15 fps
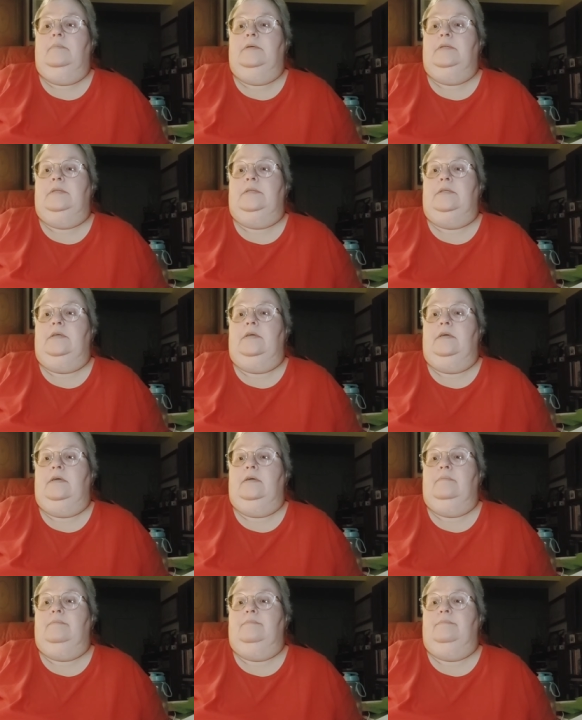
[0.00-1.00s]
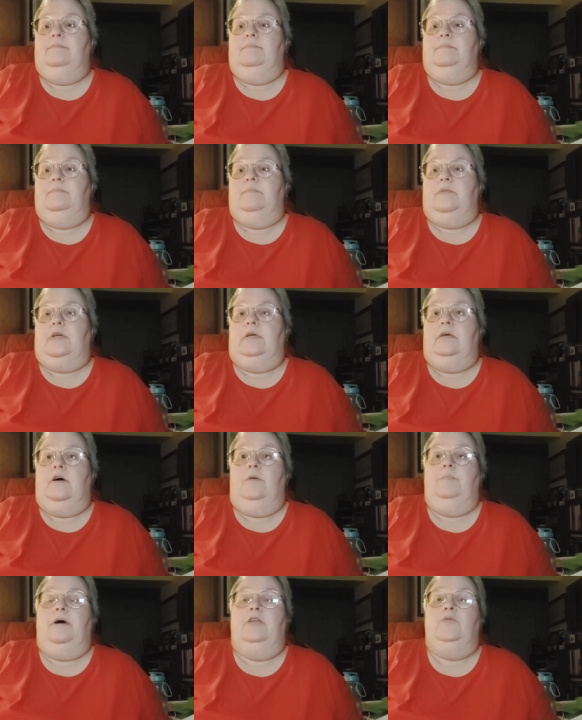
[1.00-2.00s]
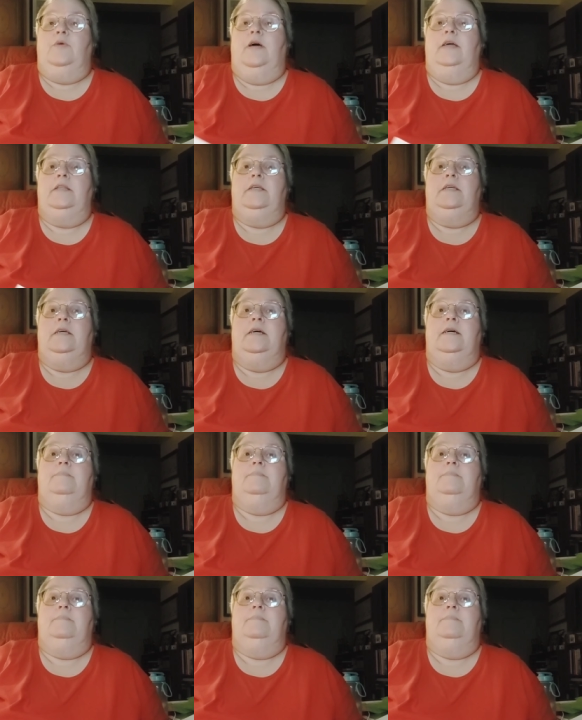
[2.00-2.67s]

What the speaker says: Let me see. By the way,